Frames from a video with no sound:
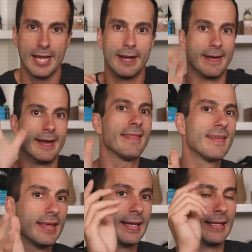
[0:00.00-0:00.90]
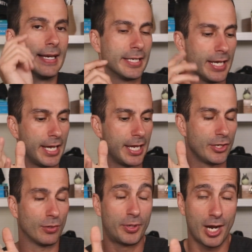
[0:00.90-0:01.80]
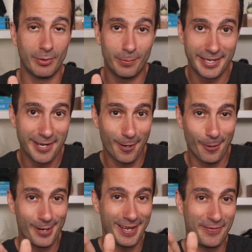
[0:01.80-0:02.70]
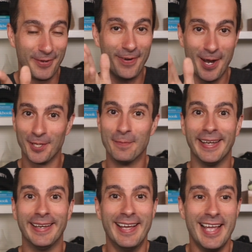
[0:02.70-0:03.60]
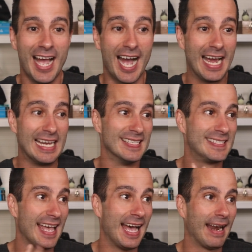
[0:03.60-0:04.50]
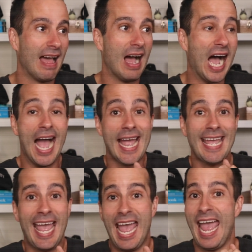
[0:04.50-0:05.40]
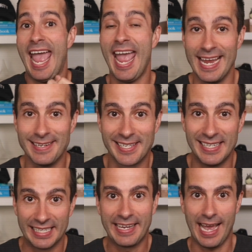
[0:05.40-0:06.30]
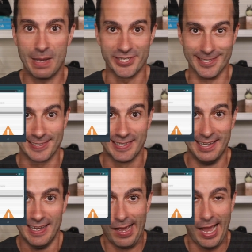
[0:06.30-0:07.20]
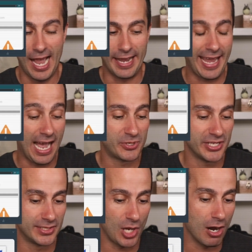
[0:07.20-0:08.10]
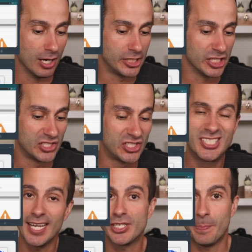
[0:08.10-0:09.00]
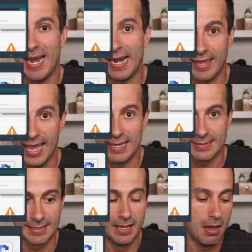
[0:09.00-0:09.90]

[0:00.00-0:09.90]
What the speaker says: Now, another thing that you'll probably know if you follow me is that I hate Captchas. Captchas are just such a pain in the ass.